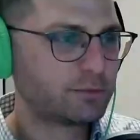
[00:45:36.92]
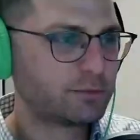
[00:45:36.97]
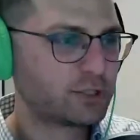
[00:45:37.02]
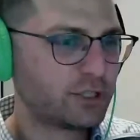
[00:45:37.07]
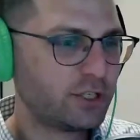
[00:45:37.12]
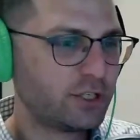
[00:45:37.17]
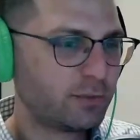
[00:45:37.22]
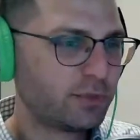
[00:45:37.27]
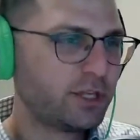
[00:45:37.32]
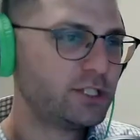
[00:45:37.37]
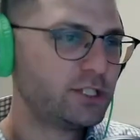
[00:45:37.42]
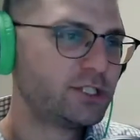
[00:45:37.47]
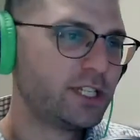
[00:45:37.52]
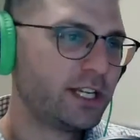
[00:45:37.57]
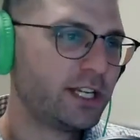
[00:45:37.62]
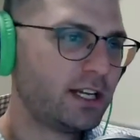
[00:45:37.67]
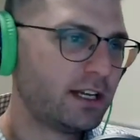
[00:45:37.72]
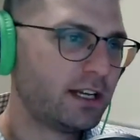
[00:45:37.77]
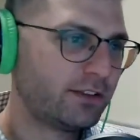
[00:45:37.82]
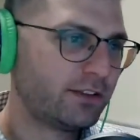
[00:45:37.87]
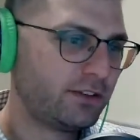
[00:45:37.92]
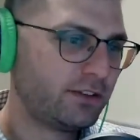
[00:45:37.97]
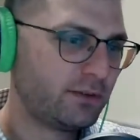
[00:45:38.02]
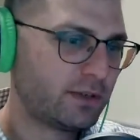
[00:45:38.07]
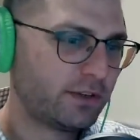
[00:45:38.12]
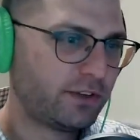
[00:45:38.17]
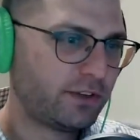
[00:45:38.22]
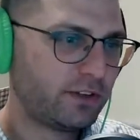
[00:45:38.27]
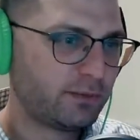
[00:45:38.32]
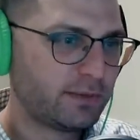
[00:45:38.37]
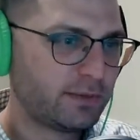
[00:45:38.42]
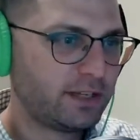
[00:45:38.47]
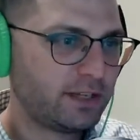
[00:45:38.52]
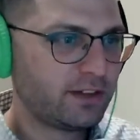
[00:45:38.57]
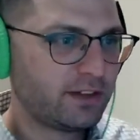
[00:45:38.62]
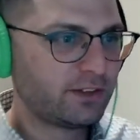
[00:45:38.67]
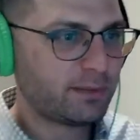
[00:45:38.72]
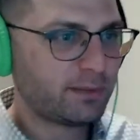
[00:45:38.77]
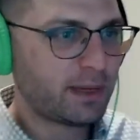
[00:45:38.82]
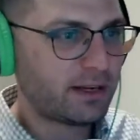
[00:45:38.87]
you appreciate us. Do you want to say some nice
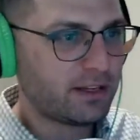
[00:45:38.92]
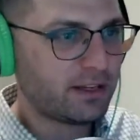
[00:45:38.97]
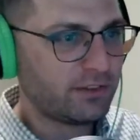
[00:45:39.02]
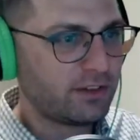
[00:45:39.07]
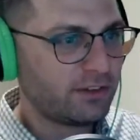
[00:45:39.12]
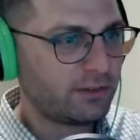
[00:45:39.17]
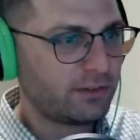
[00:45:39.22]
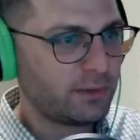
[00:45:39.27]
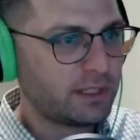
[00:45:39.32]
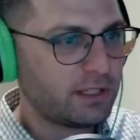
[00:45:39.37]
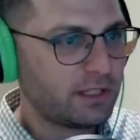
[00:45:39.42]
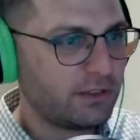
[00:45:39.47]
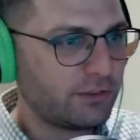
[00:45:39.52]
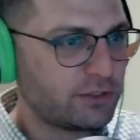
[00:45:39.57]
things about us as we close the show?